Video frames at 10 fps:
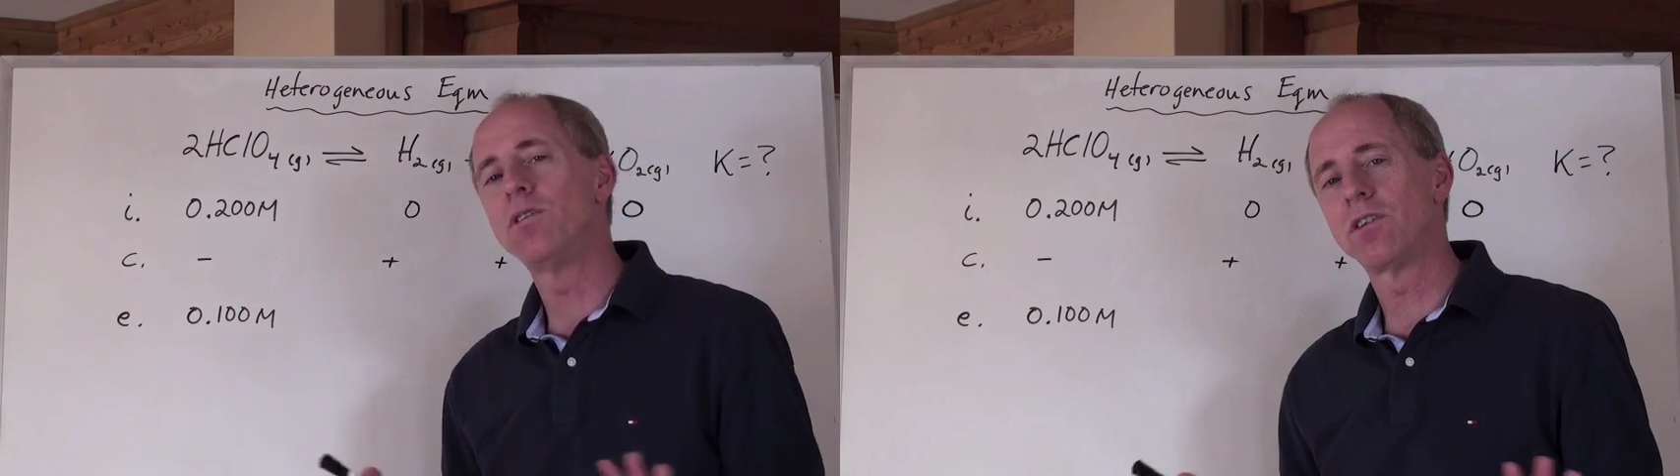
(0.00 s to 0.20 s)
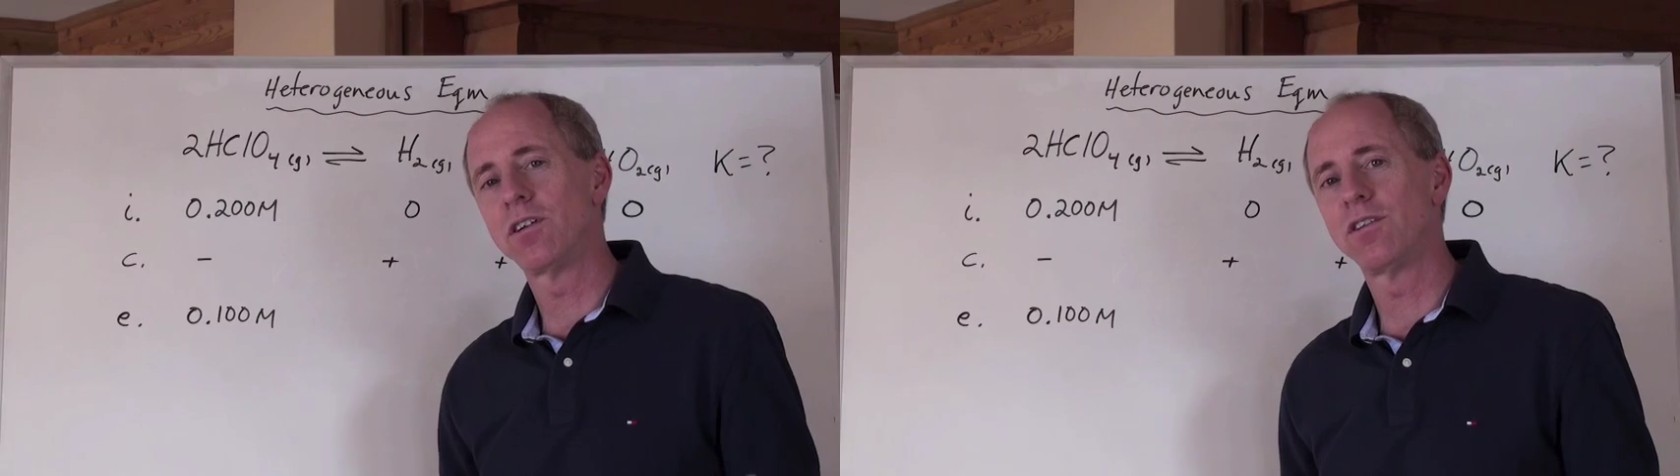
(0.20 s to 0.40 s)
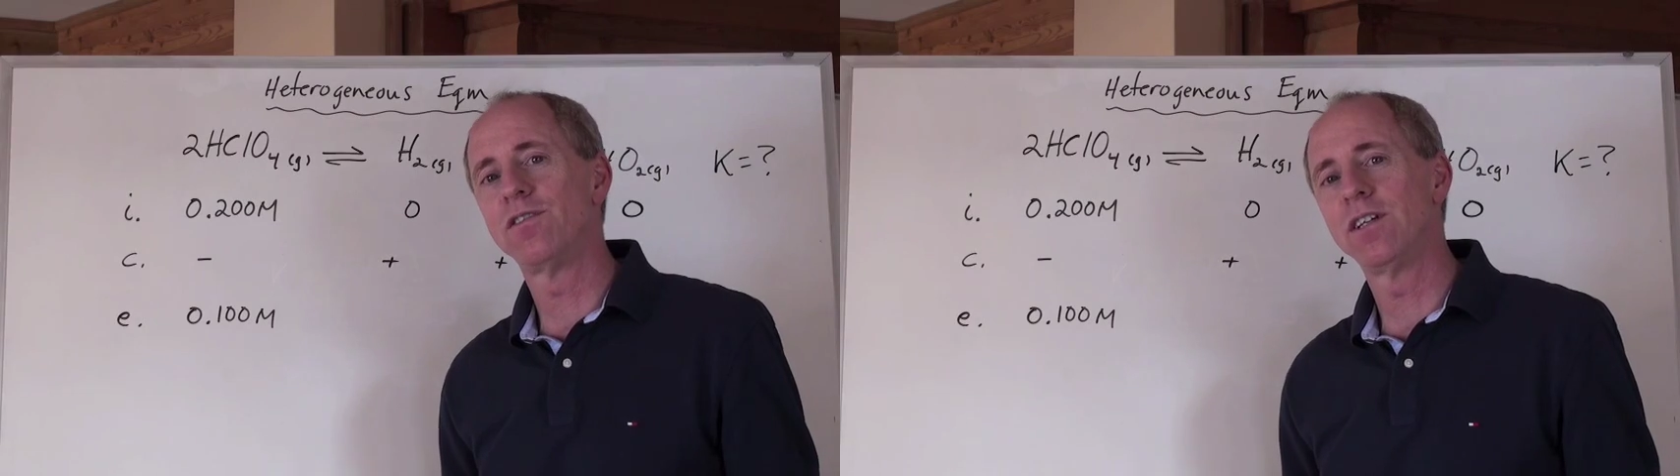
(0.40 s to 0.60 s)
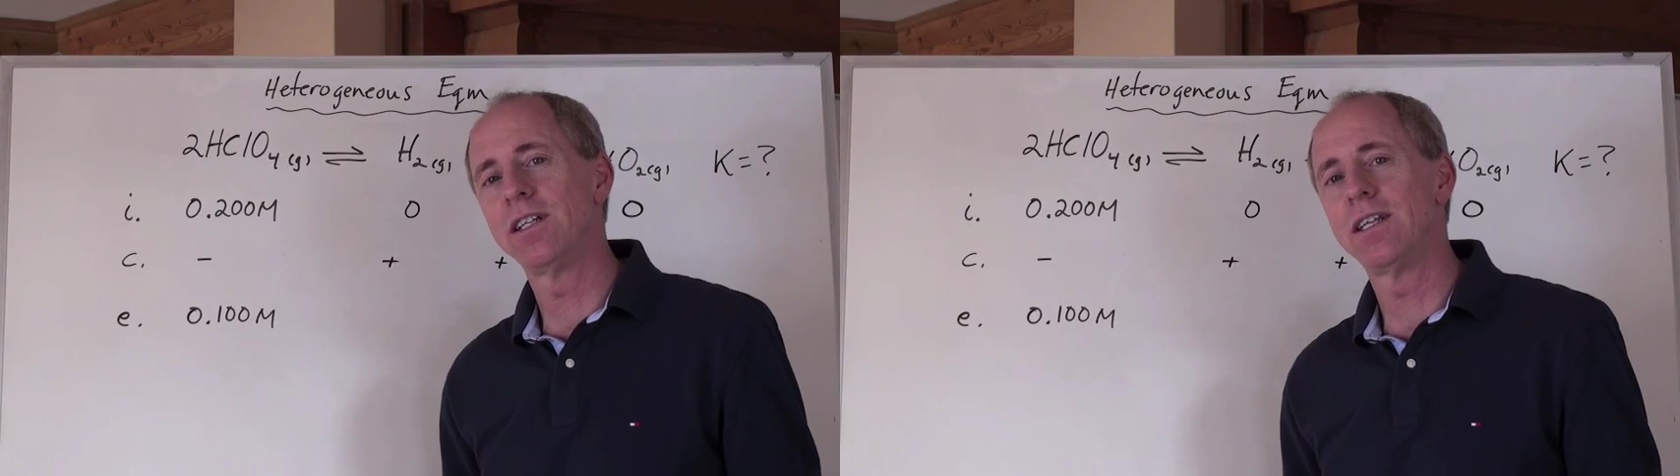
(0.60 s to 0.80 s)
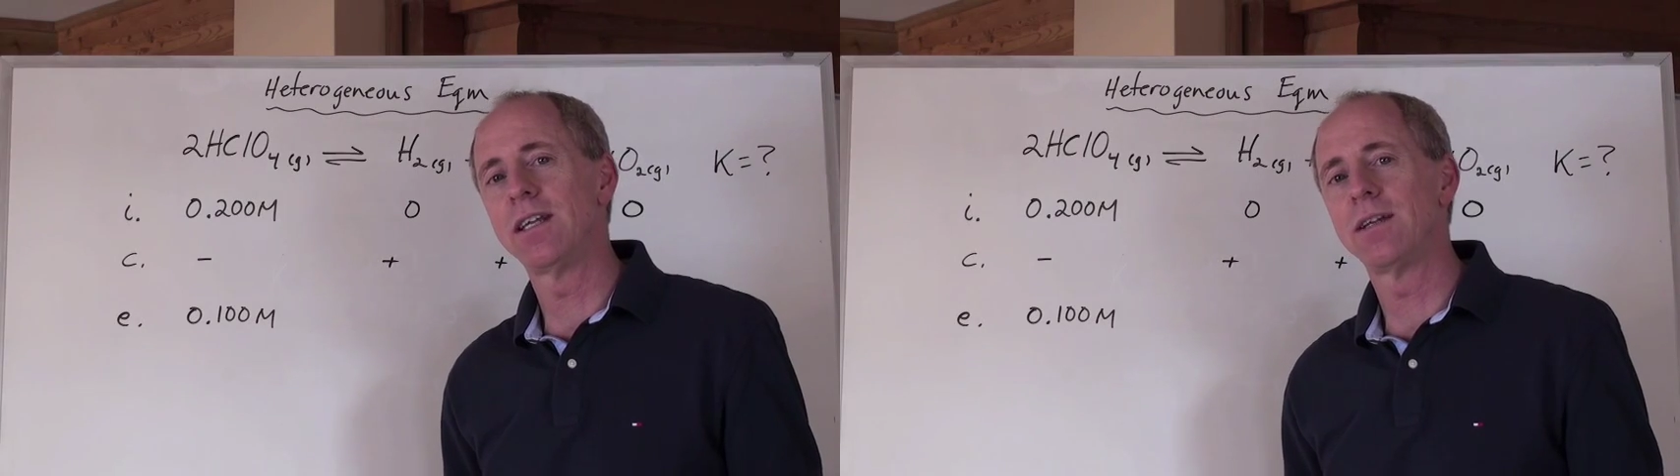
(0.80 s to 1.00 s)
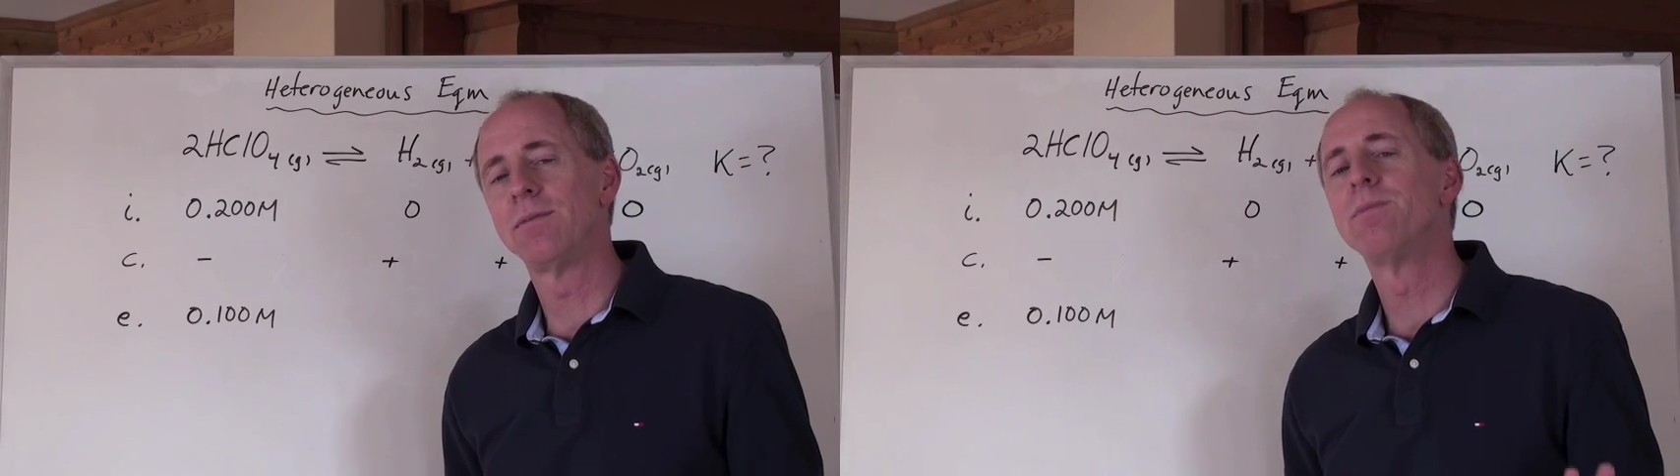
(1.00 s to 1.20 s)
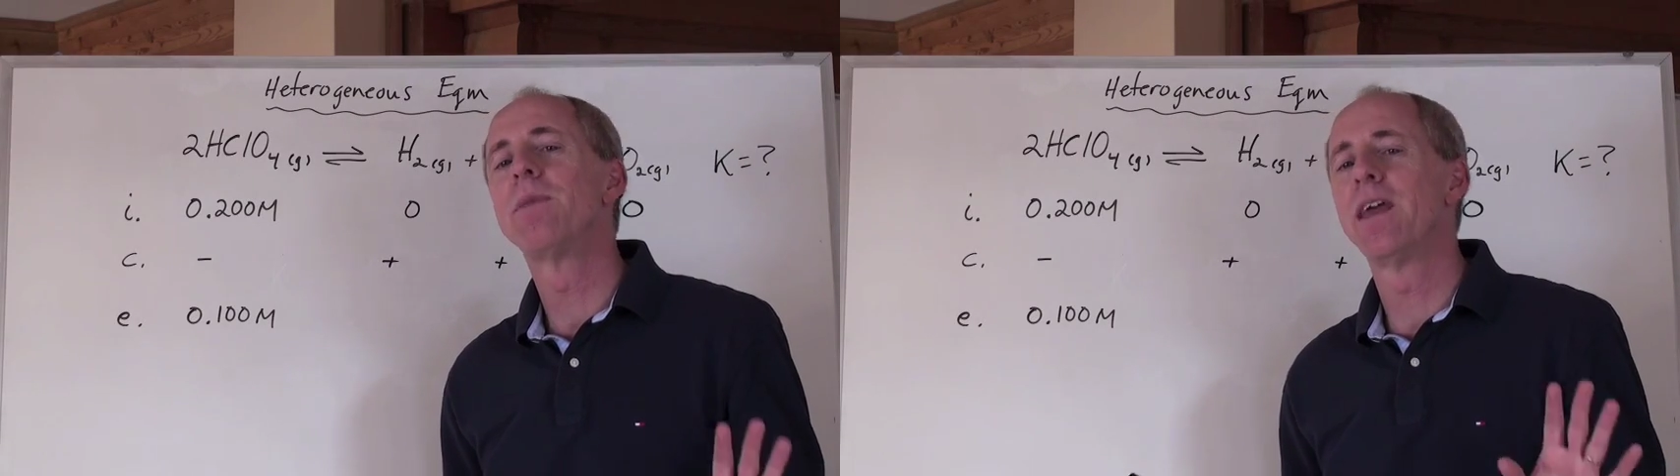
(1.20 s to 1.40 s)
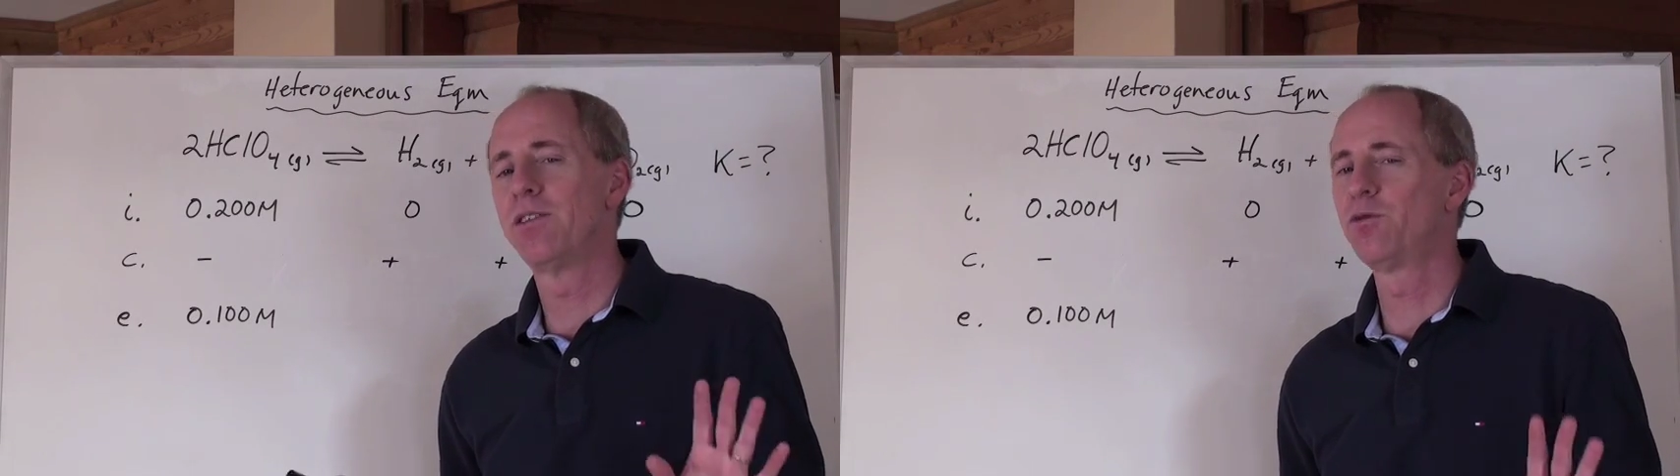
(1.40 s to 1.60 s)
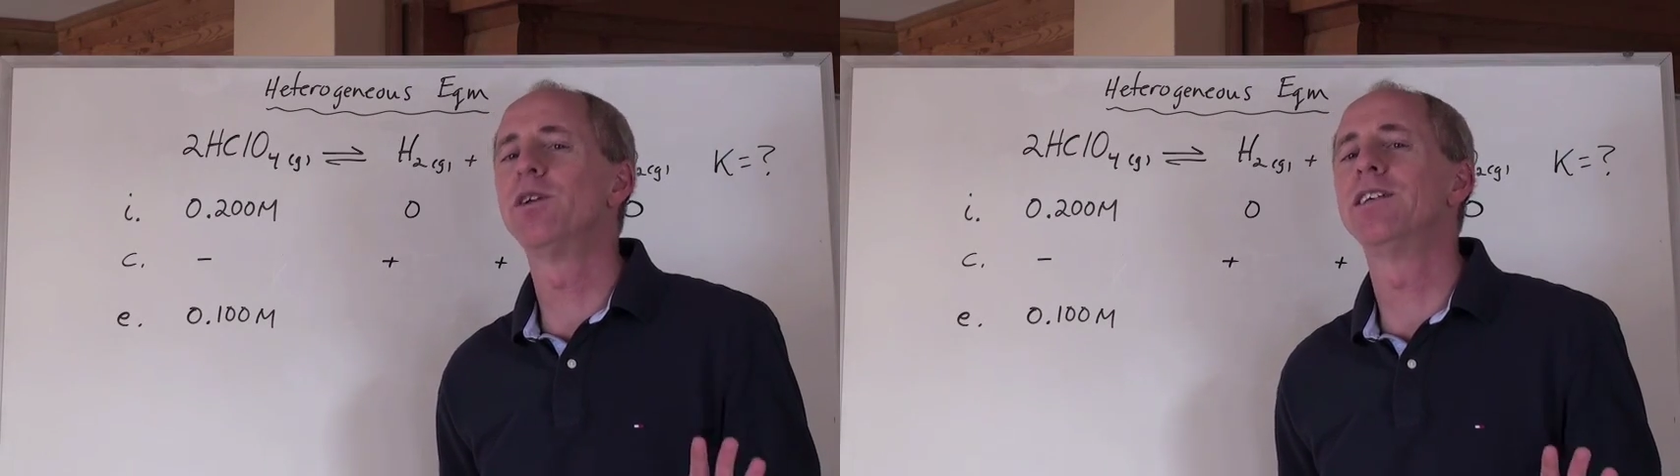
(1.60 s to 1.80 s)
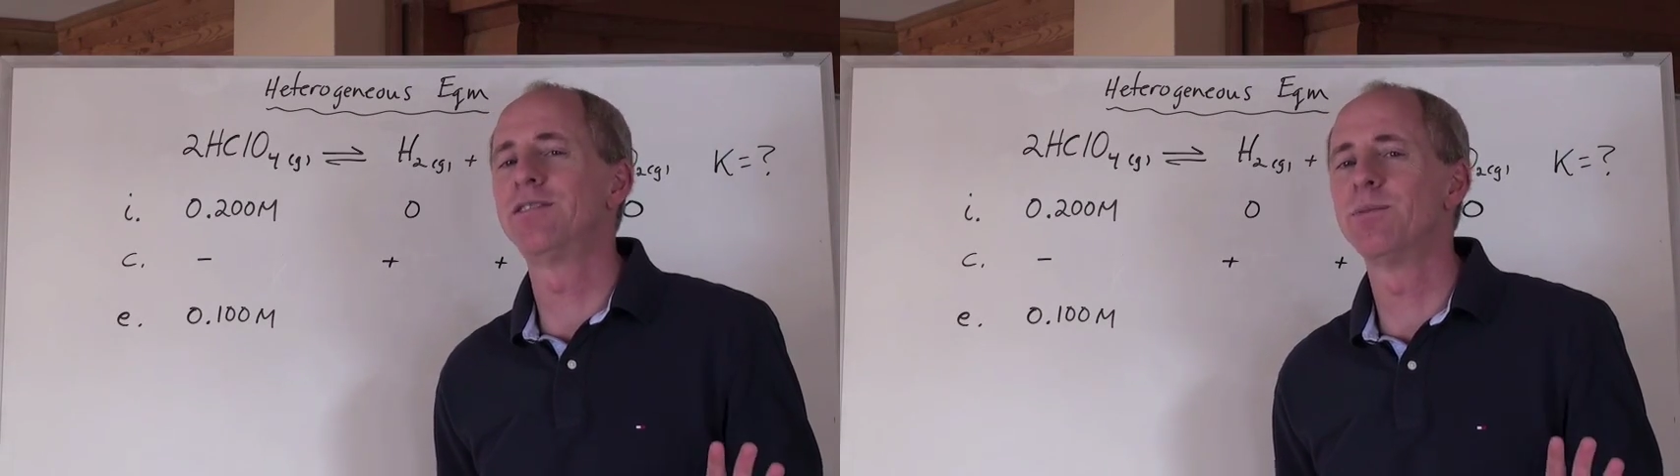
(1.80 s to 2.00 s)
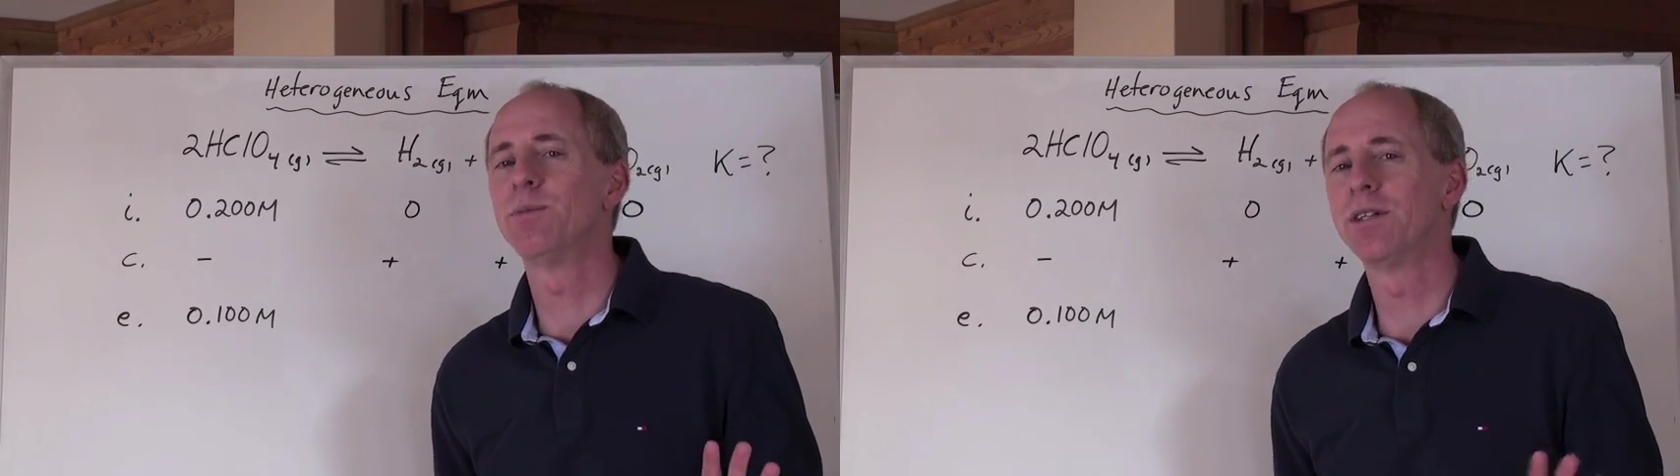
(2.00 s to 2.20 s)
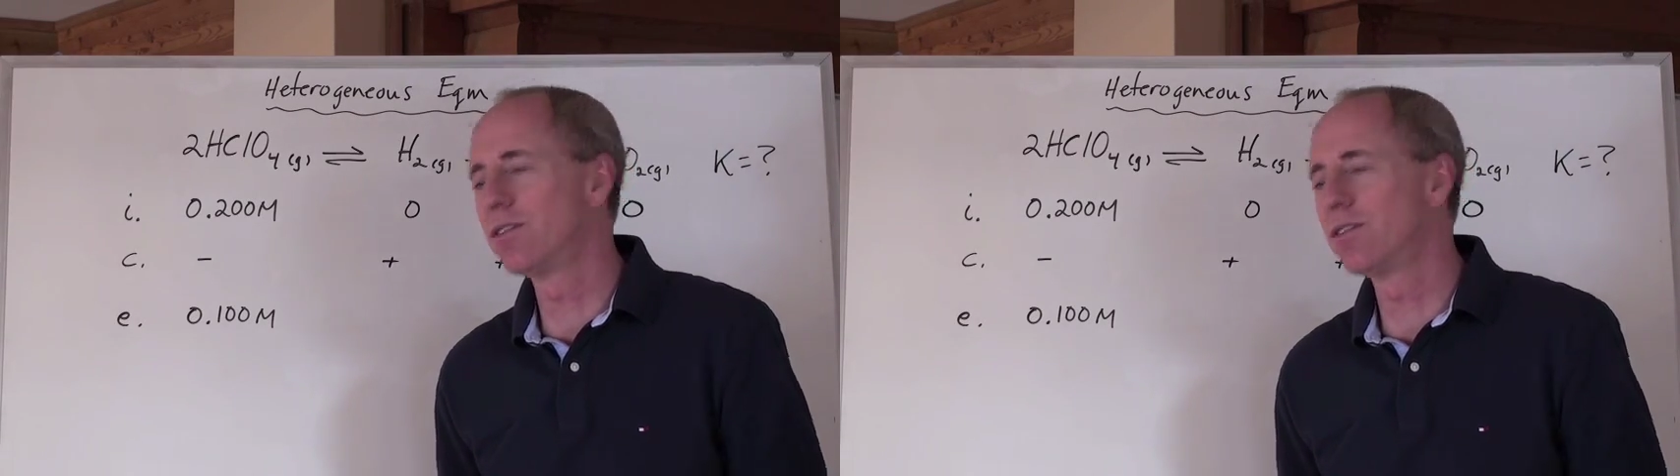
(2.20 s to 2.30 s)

start to fill it in. And it's really simple,